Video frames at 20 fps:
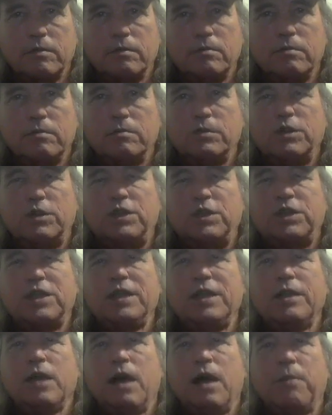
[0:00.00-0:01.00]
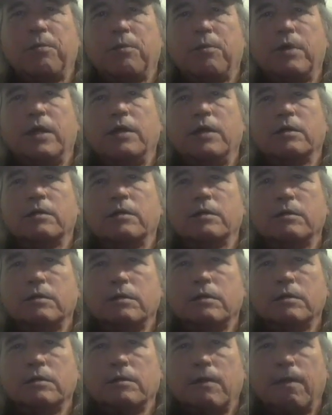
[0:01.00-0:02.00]
machine operator.
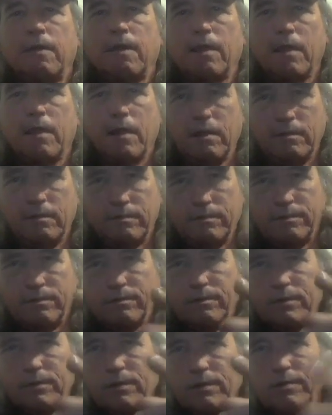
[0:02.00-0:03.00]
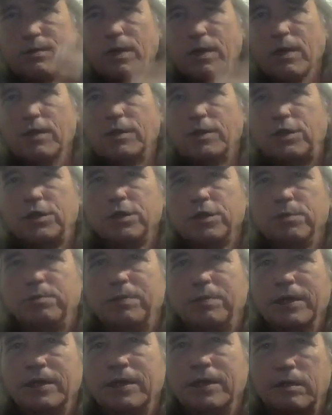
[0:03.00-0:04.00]
He was on the
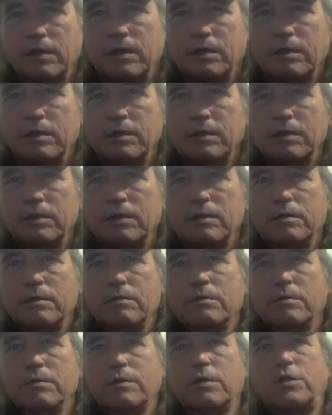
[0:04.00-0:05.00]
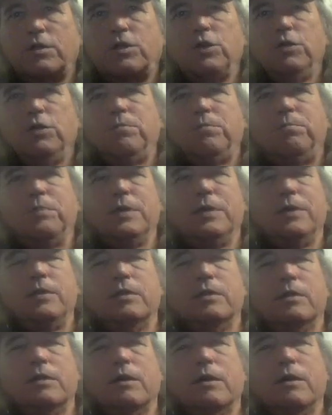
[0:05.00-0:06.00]
tube bender. He was a tube
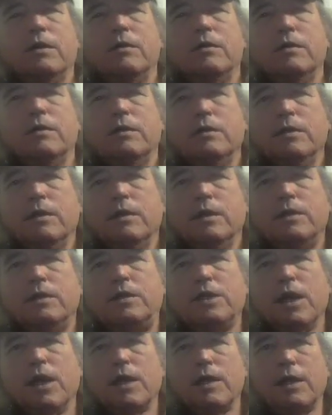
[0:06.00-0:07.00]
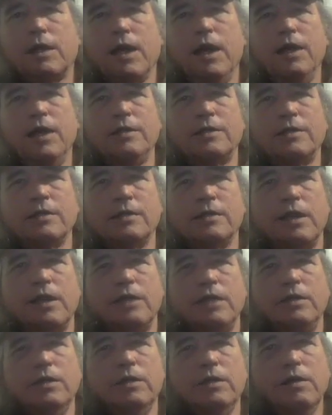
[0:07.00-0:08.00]
bender on Jack Case, and
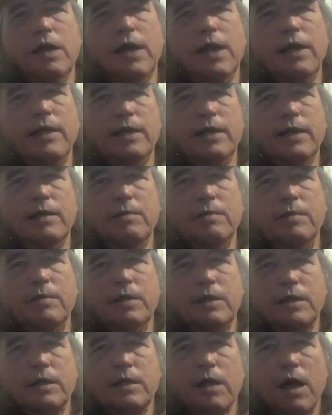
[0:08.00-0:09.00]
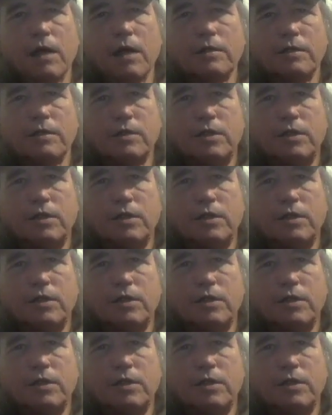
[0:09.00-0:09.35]
they UA'd him, and he lost his